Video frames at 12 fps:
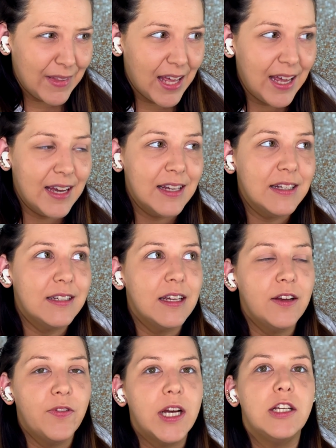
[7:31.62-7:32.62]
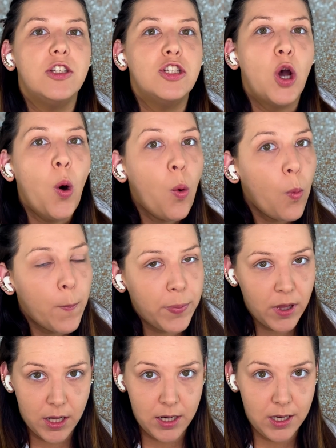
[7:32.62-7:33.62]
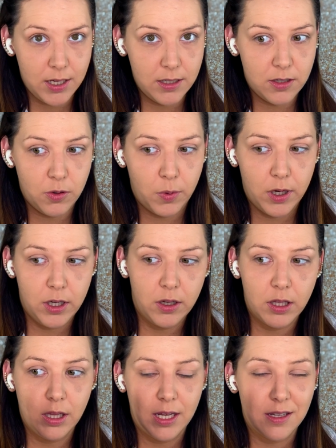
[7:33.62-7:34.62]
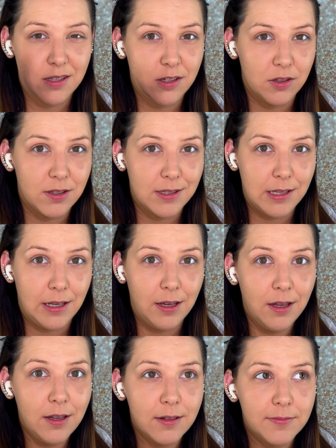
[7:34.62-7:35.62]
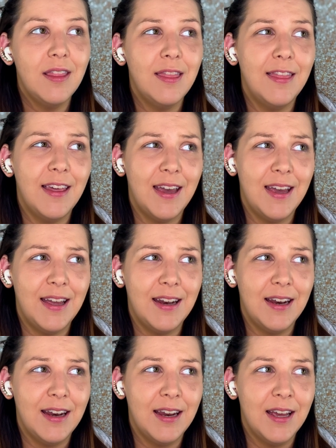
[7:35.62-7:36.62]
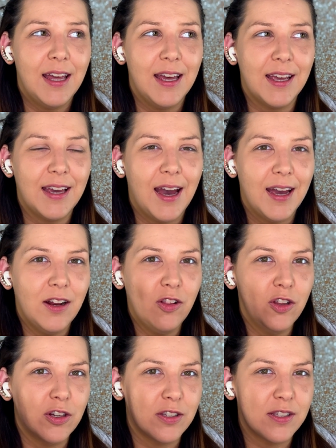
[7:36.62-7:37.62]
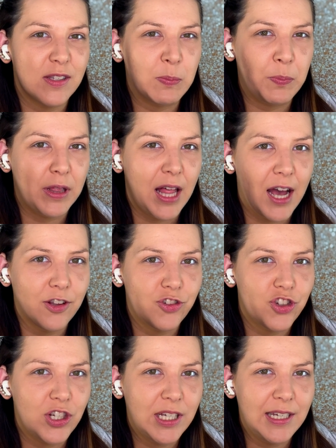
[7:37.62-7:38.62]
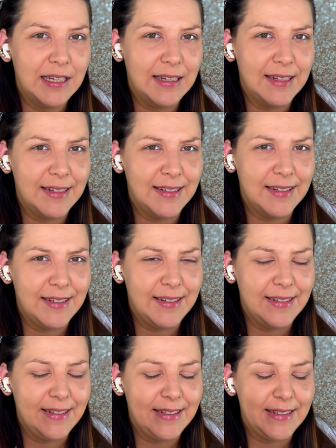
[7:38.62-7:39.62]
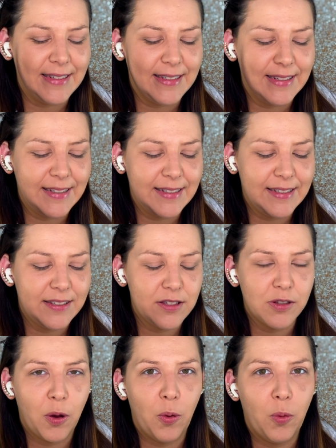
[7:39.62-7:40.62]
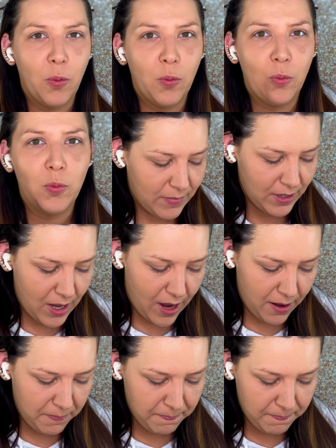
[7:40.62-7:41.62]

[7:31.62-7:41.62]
And if I don't blend it to where you can like still see it, then it kind of looks splotchy. So, yeah.